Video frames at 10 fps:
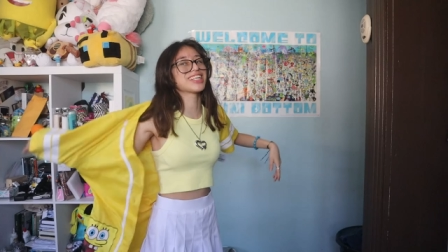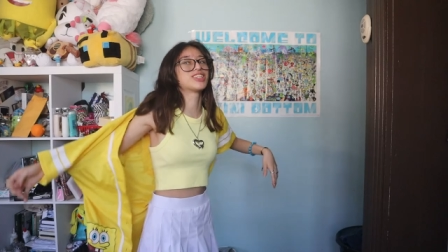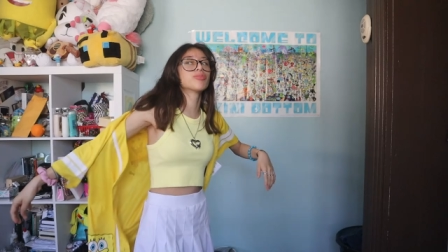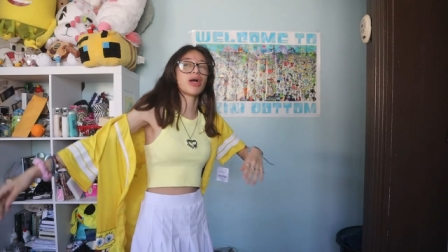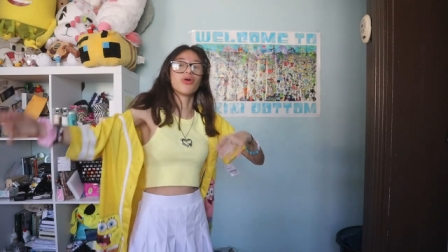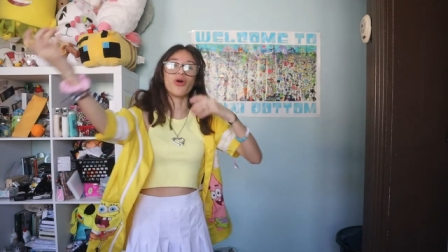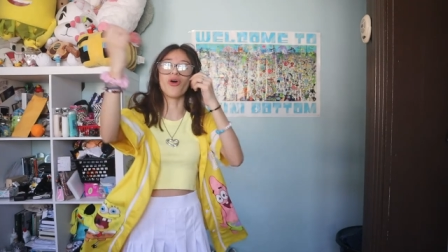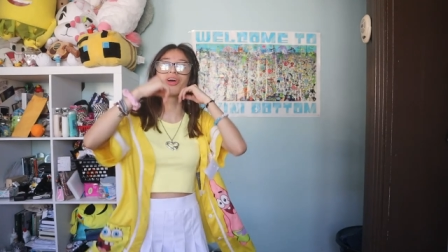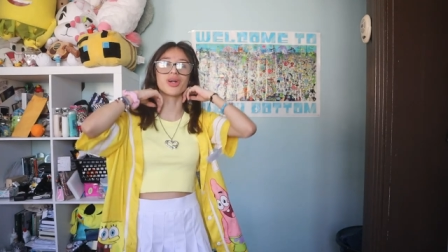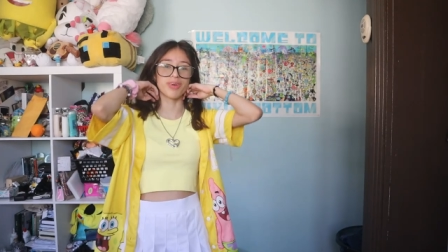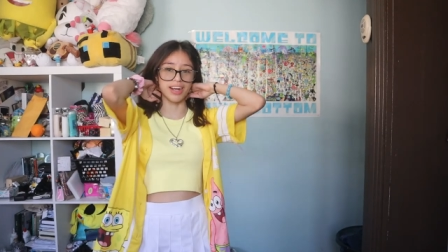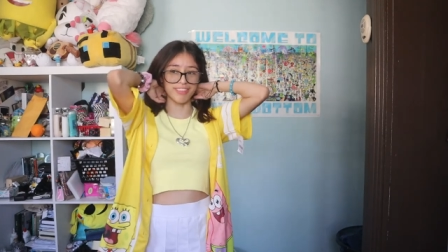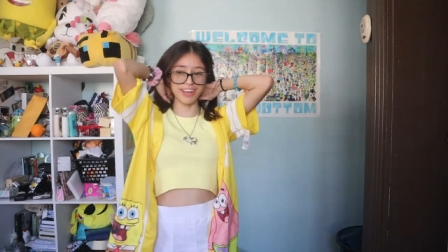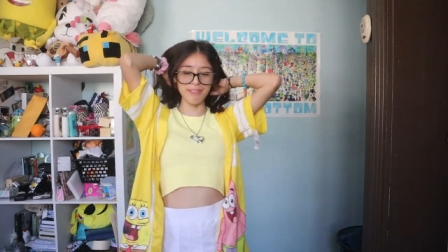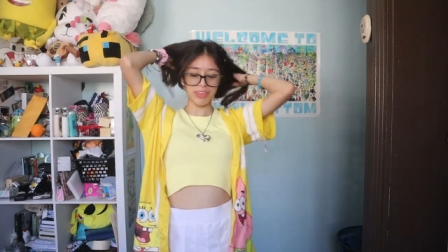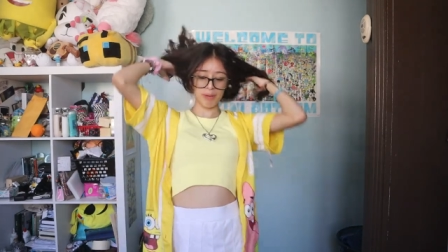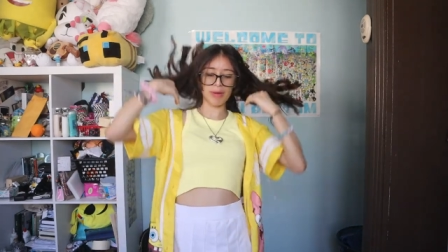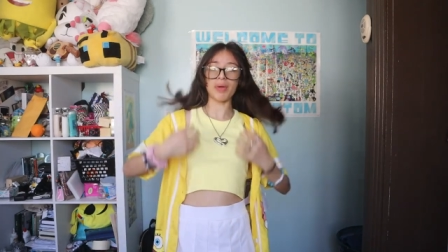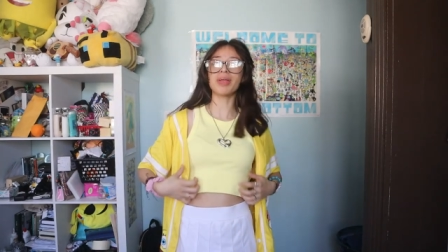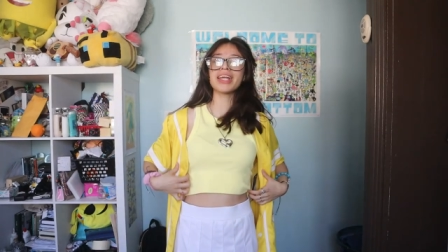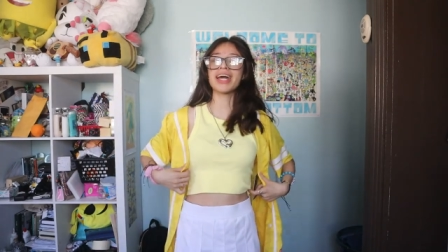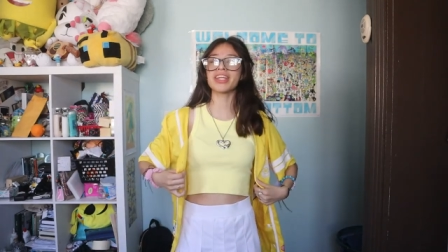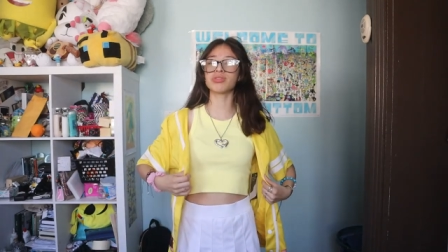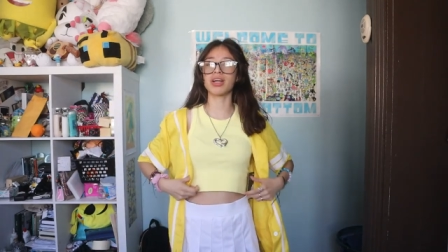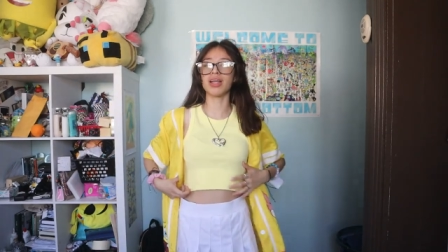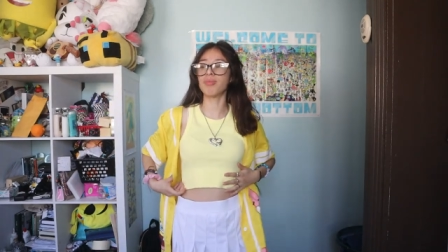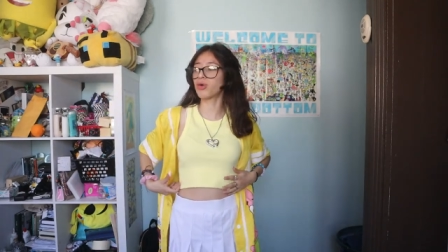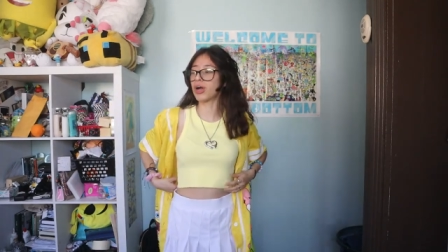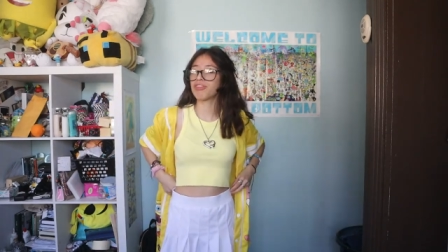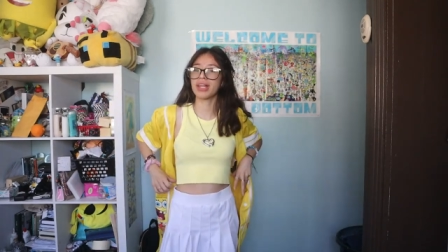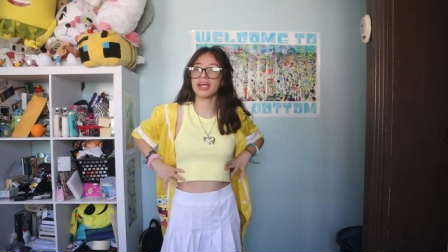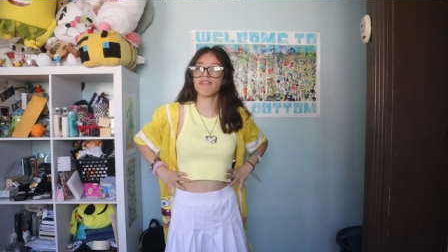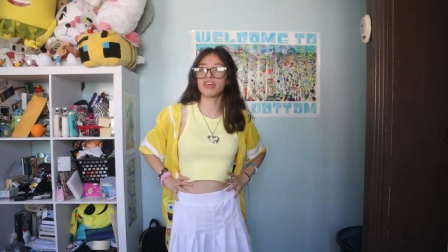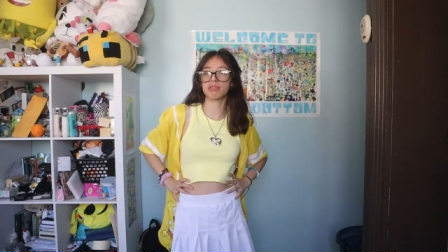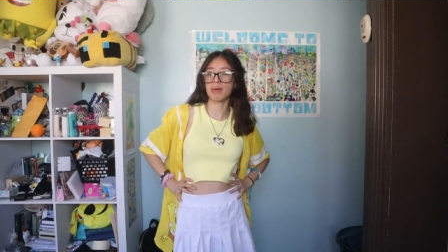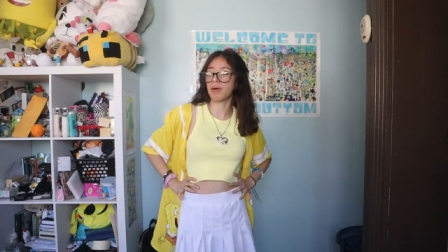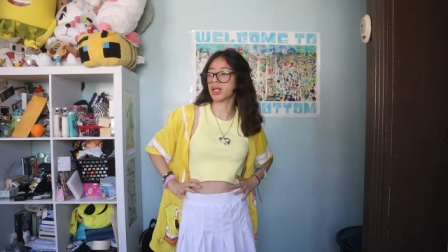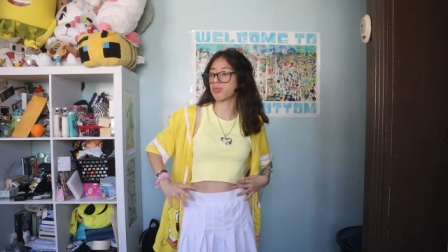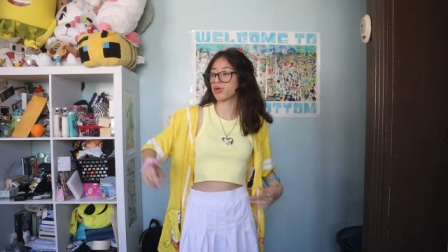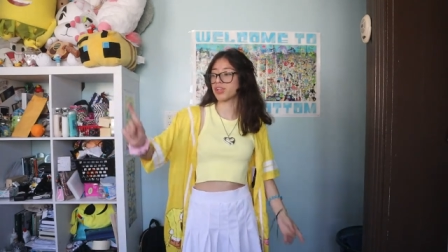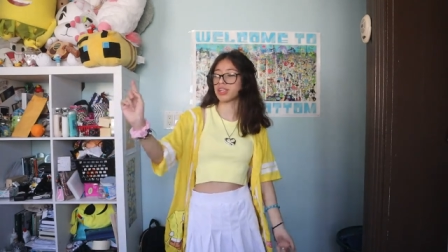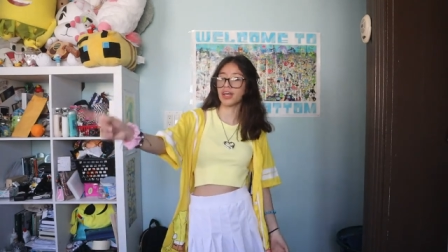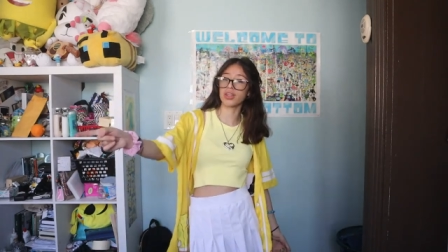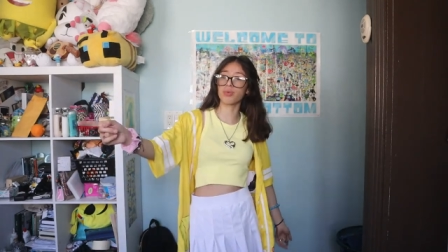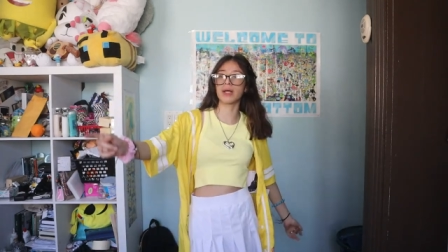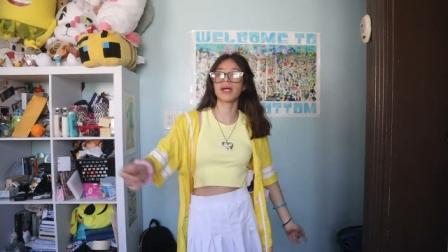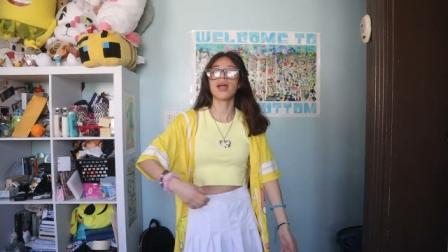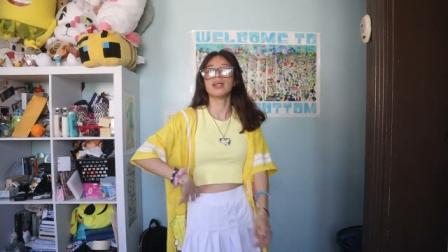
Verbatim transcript: like toot my own horn or whatever, but I really like this one a lot more. I feel like it fits my body more than the other one.